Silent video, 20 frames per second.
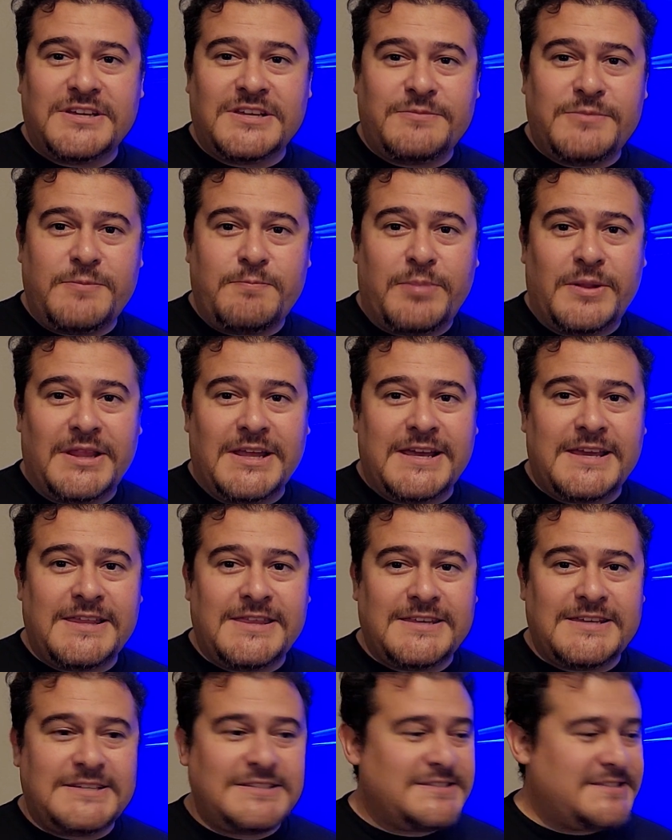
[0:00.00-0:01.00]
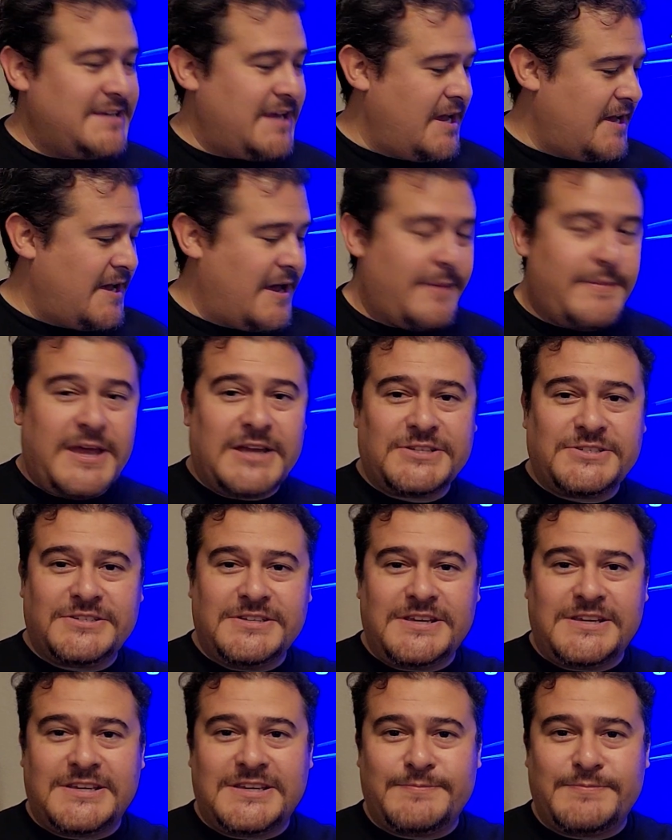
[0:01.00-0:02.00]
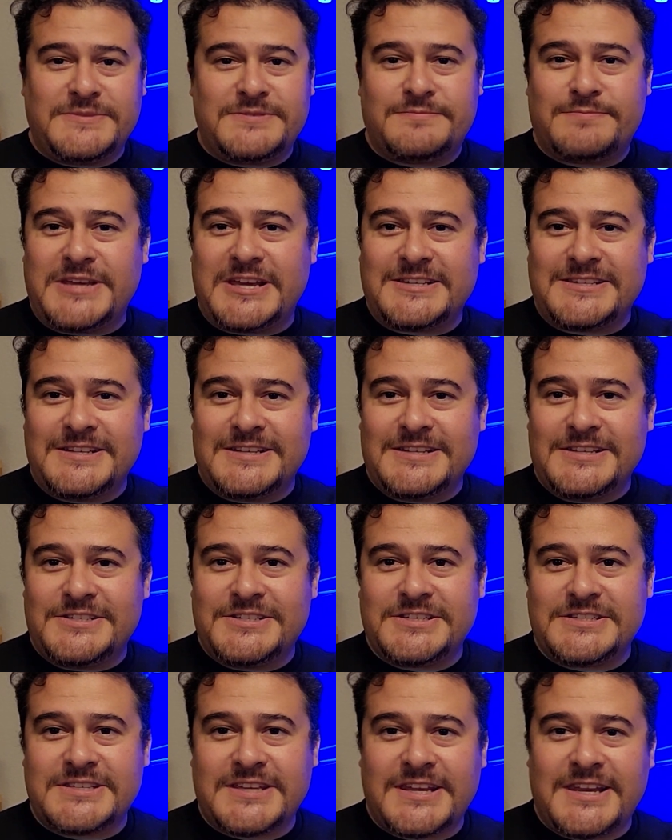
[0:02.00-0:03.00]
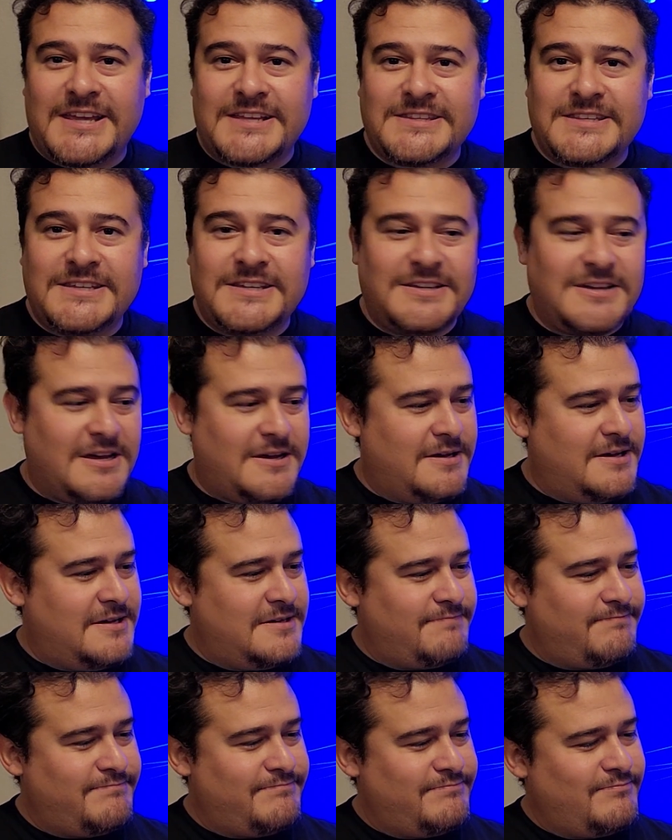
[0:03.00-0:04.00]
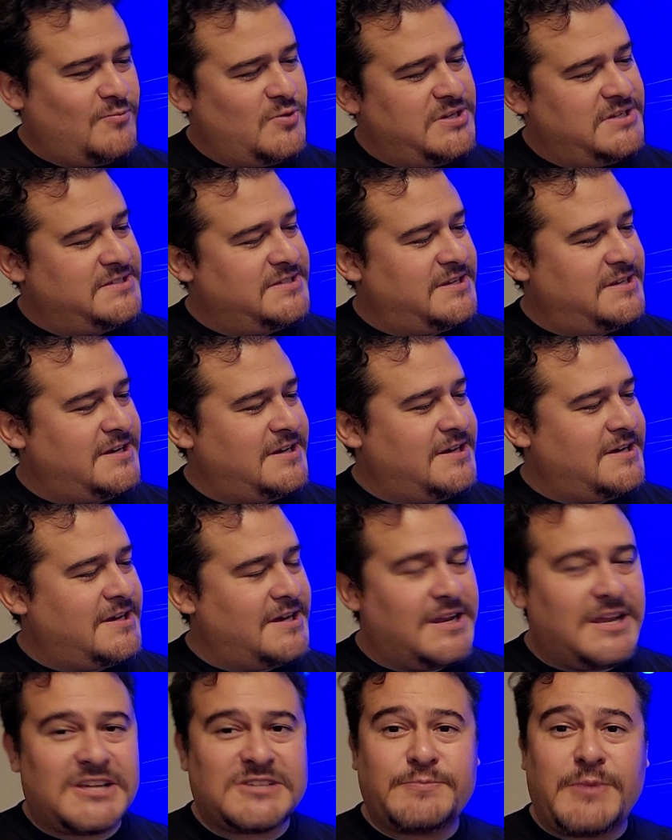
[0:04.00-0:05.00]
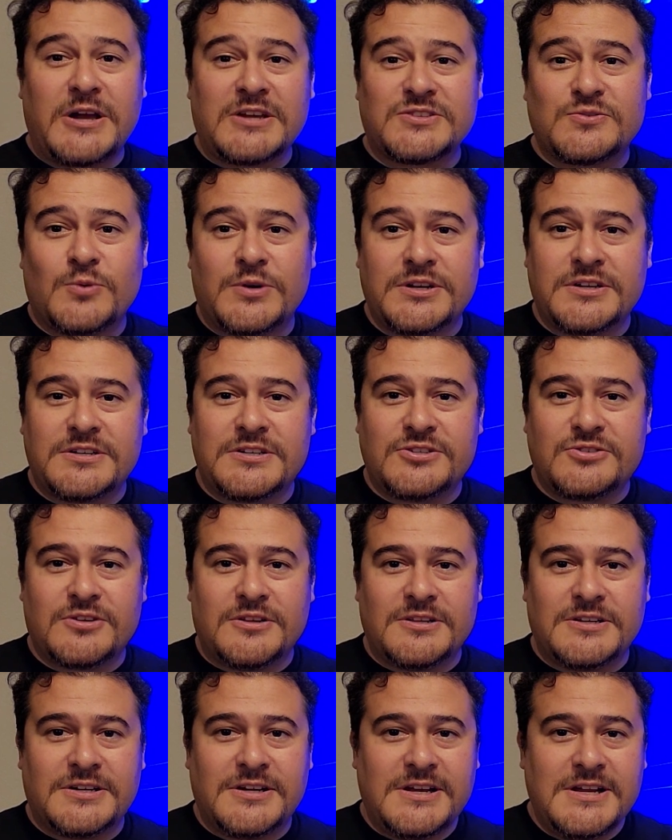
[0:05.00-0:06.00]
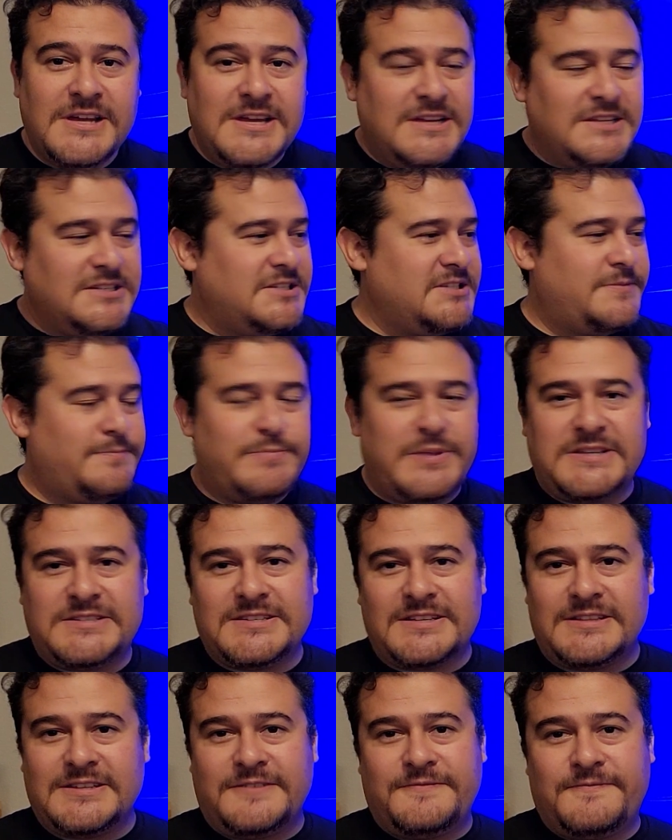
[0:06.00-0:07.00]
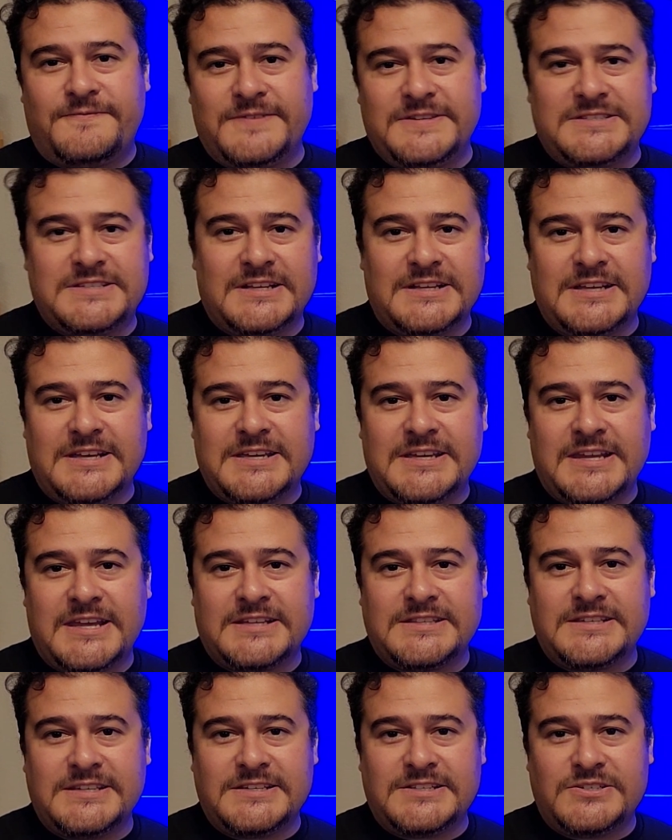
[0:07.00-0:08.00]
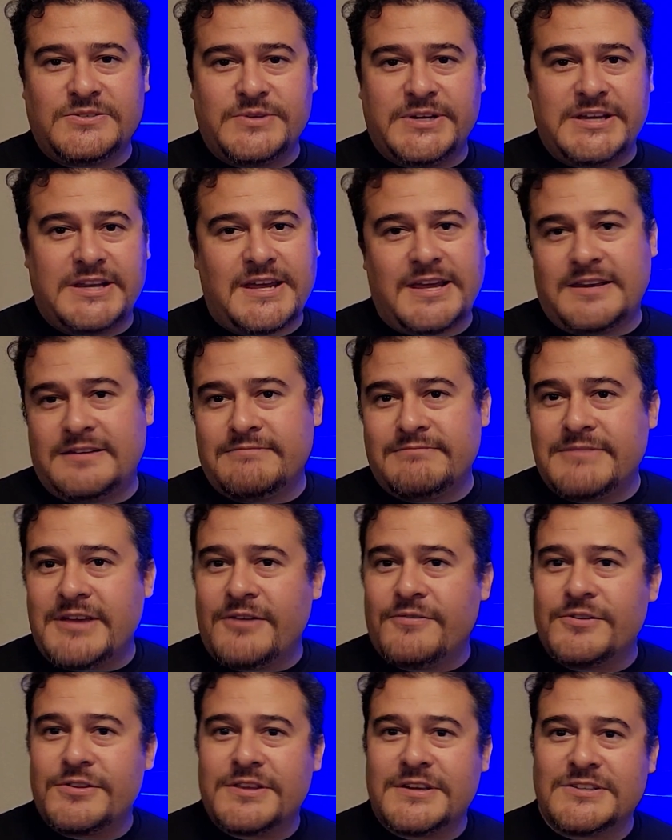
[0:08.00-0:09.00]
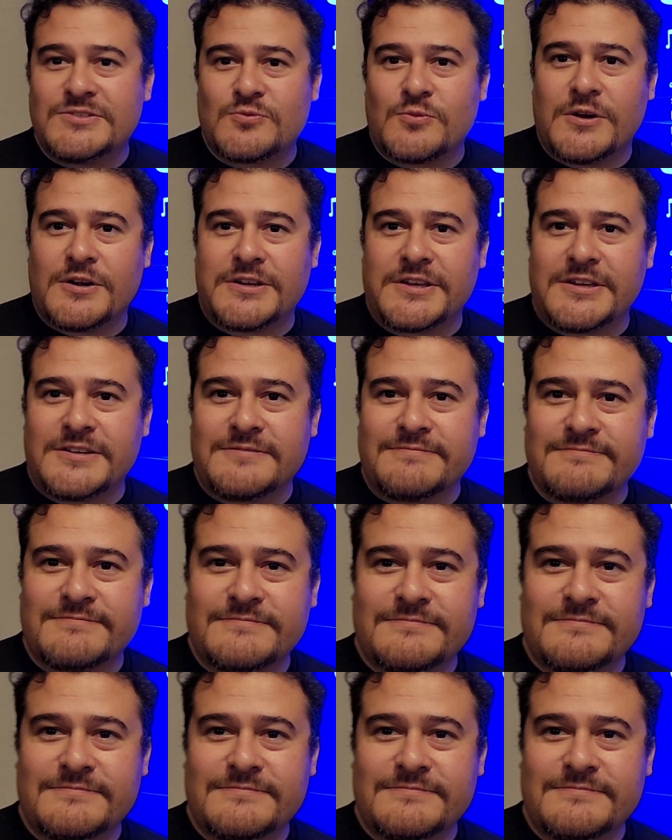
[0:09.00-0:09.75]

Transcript: going to be playing this, uh, I'm actually technically just connecting uh, what is it uh, an xbox one controller just basically physically connecting to it and everything's working